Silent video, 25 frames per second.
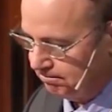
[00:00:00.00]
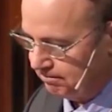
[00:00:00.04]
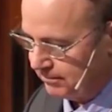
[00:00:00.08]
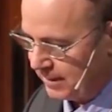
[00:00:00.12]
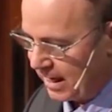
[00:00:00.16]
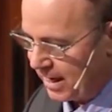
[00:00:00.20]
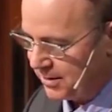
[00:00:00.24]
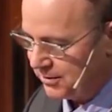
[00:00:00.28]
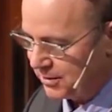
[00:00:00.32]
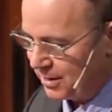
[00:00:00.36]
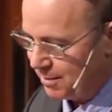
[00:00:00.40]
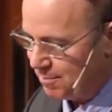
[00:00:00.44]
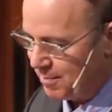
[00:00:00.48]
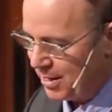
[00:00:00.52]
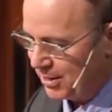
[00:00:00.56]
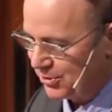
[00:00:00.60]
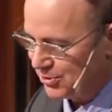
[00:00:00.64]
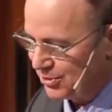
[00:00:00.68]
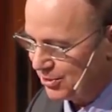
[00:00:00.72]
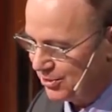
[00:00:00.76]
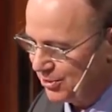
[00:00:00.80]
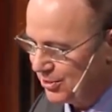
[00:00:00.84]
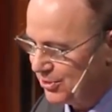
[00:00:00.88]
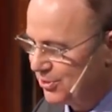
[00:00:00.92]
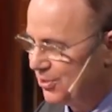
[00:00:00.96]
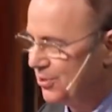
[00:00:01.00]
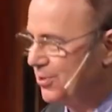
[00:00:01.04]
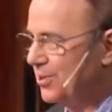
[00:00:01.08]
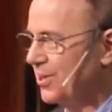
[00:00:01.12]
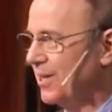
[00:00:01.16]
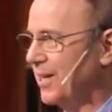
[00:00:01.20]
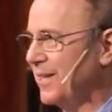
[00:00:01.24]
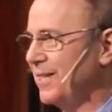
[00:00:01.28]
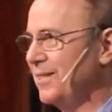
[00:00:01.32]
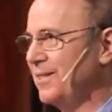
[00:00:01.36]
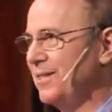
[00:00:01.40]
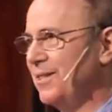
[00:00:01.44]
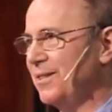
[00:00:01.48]
As I mentioned, this is an
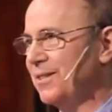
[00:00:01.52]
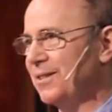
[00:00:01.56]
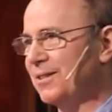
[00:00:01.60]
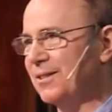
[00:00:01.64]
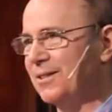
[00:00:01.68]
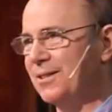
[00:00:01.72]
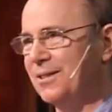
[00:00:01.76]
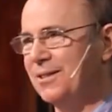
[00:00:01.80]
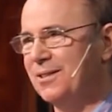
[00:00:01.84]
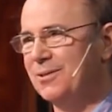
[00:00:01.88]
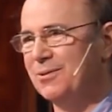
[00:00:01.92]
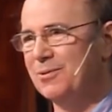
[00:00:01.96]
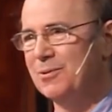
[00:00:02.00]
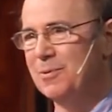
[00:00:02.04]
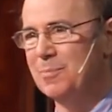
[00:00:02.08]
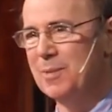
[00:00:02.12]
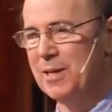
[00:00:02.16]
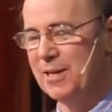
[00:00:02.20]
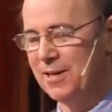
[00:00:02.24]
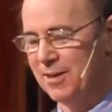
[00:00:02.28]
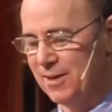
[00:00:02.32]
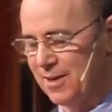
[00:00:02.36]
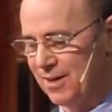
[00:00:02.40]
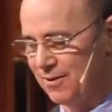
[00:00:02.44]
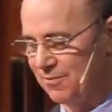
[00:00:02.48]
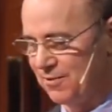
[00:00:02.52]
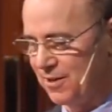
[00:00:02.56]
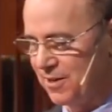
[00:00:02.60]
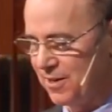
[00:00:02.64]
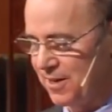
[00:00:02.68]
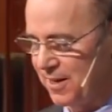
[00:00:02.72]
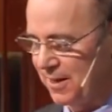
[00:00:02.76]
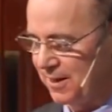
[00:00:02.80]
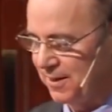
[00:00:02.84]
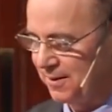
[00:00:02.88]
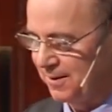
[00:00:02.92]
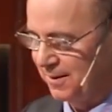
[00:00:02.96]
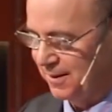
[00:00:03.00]
idea we meet in
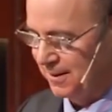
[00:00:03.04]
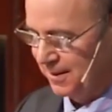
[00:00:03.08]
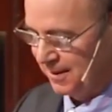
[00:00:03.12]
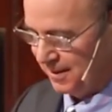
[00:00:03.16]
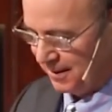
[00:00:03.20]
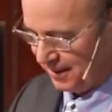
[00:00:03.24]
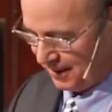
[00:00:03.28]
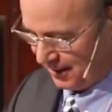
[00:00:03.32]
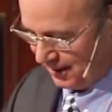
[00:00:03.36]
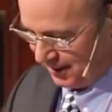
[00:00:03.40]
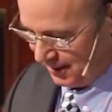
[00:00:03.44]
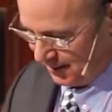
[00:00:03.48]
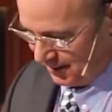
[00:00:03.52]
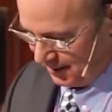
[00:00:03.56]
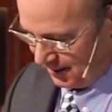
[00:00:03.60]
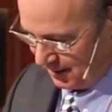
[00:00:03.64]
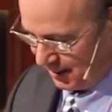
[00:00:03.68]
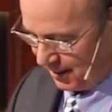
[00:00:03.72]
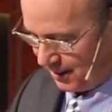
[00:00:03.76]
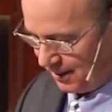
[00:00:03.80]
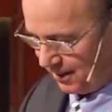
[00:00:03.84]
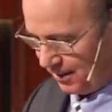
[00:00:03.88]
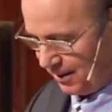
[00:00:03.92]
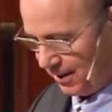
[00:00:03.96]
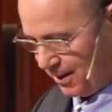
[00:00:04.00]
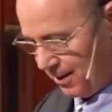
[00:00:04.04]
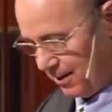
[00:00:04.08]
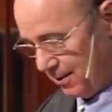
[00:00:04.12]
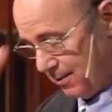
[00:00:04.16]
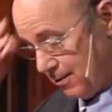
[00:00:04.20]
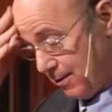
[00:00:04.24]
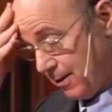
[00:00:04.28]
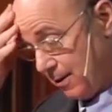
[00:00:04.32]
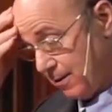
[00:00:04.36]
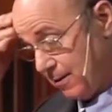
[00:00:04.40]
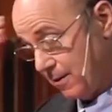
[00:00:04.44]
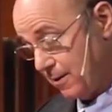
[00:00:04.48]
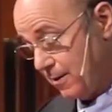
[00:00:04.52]
everyday, in
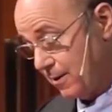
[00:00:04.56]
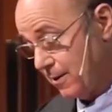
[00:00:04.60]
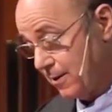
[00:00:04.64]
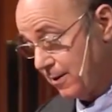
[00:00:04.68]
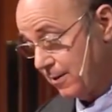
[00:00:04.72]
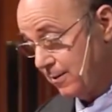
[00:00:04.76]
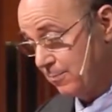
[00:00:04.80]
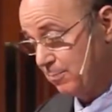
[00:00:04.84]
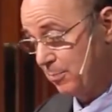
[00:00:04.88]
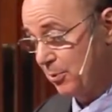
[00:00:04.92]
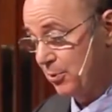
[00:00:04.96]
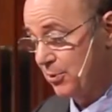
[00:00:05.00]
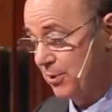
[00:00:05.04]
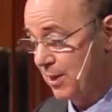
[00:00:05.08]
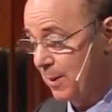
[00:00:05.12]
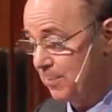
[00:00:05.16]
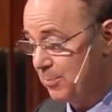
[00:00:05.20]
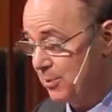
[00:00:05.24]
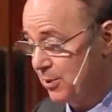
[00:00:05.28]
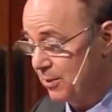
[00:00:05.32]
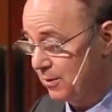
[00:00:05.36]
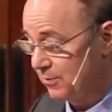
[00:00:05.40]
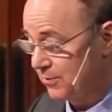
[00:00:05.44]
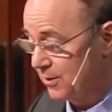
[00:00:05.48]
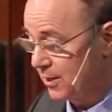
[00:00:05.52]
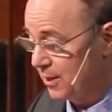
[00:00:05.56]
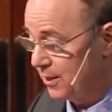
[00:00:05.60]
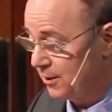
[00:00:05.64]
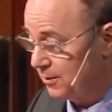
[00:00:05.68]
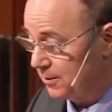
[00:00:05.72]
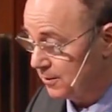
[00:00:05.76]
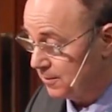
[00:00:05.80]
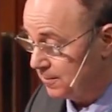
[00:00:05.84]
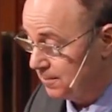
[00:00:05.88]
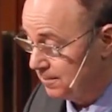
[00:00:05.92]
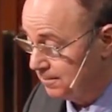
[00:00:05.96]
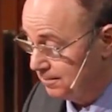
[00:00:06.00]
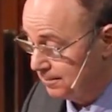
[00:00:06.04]
our perception of color.